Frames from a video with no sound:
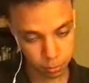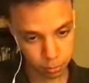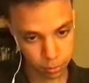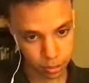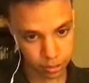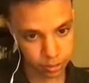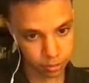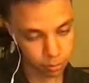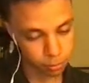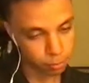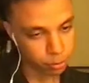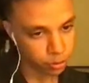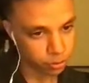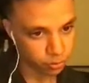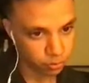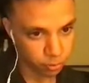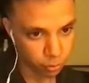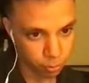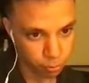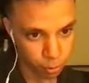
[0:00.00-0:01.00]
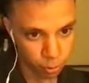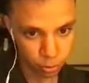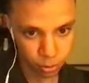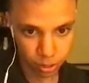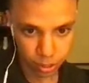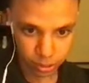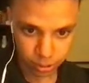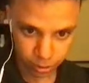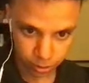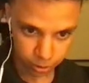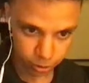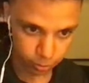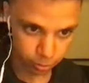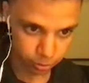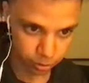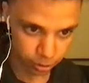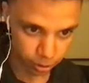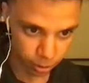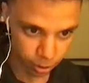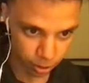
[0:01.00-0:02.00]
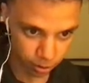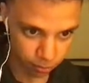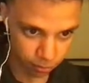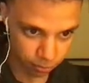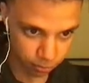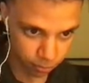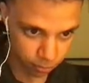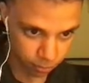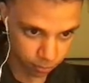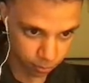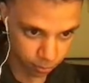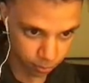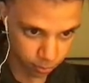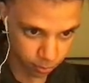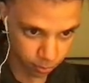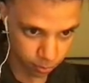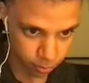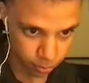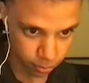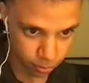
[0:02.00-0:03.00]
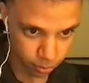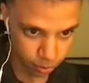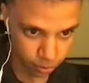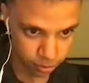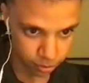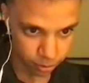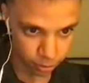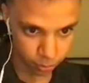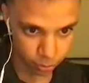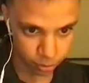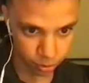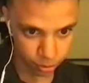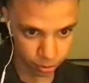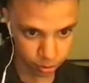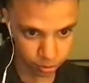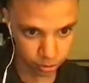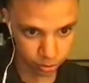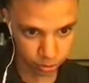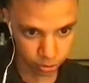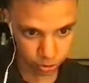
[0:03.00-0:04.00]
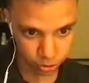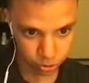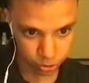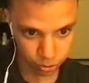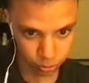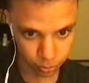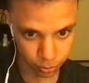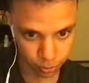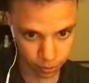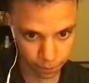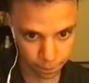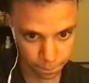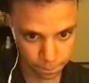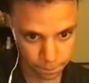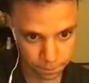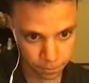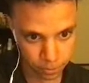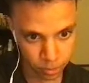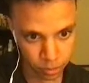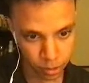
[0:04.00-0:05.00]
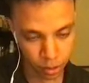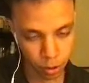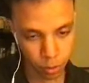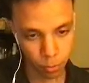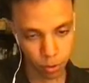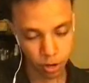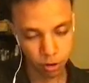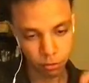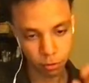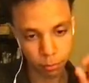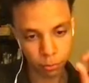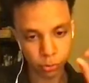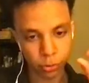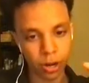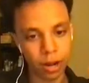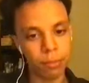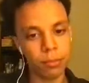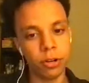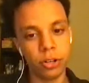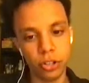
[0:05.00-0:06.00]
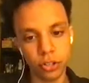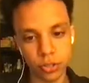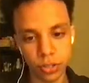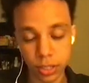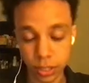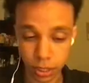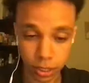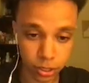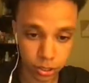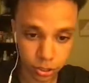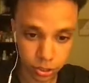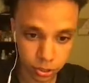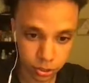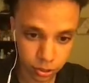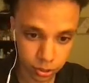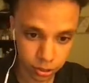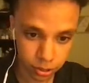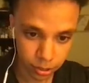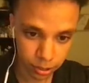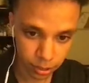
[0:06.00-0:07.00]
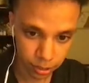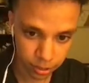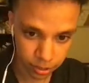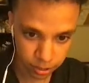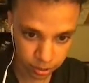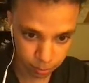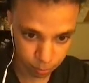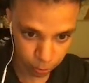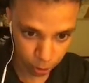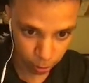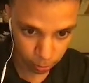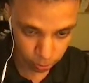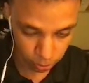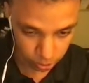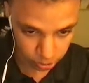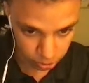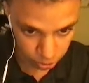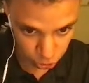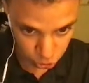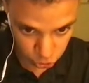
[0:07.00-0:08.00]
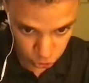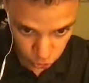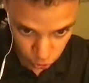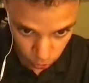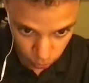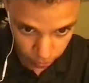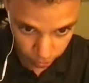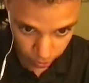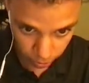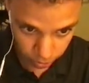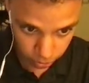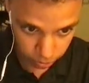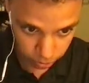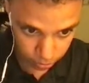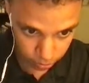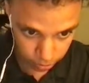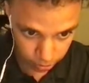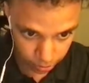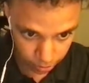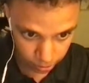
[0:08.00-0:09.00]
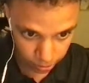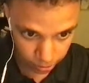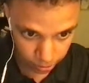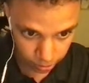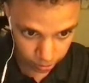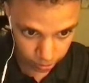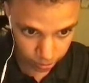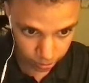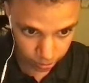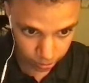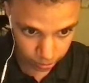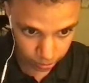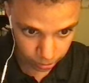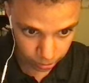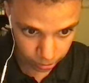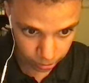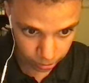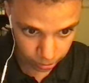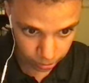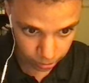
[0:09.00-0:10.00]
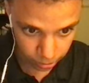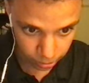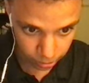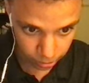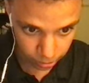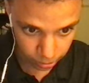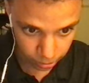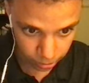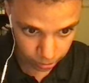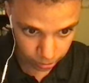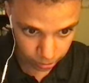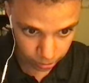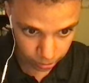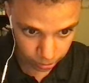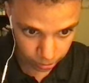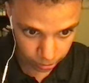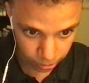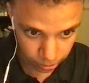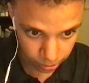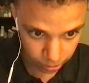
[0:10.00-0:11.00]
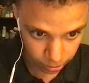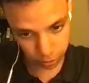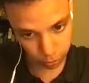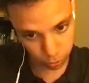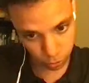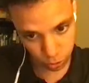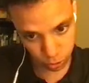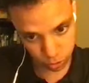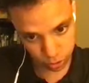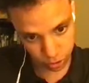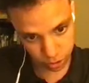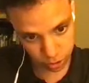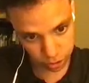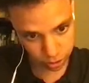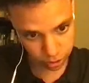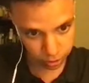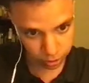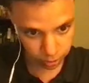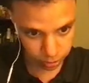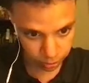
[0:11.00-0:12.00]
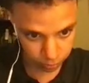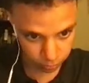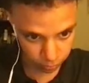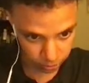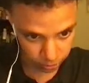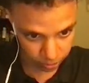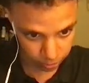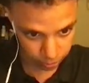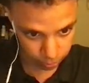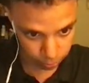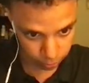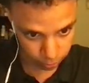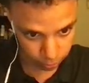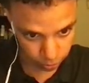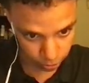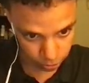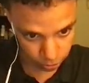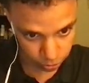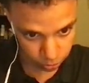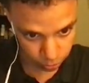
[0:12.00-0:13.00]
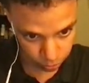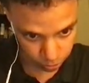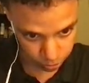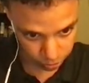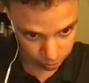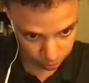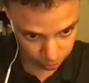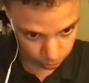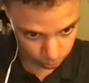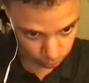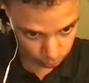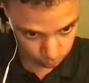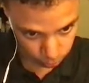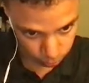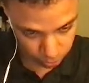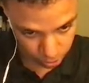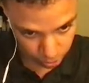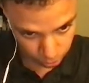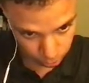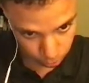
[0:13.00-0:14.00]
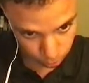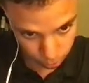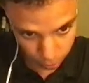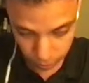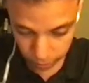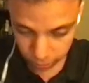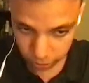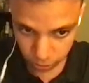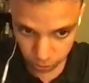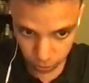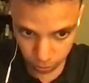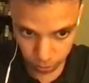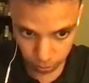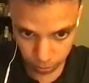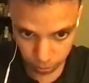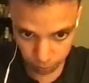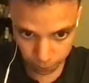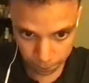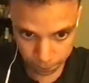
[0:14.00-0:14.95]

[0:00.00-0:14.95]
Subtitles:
That's the pitch for both oscillators. We'll see you have oscillator 1 and oscillator 2. Whatever parameter you touch, it's the parameter that's going to show here. Anything that has a little box around them when you touch it. So for example, in D2, you see a little yellow box show up.